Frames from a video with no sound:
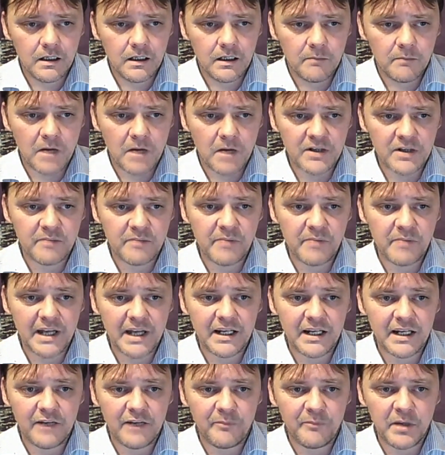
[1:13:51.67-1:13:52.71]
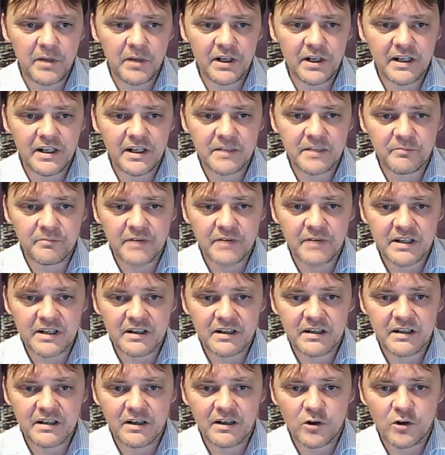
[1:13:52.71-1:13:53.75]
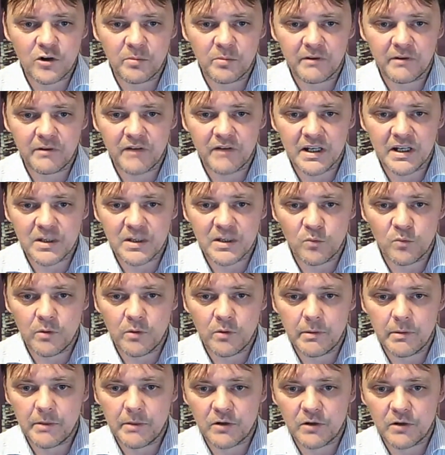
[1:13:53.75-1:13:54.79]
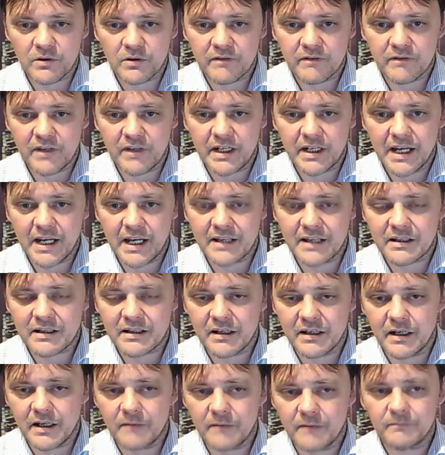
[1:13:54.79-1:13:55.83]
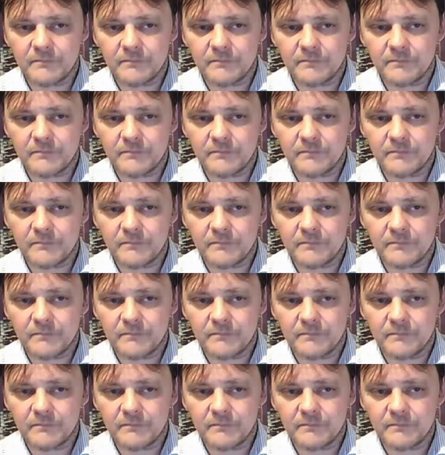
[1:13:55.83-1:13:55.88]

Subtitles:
Martin Bennett, if Bernie isn't president in a couple of years, it will be because of the DNC.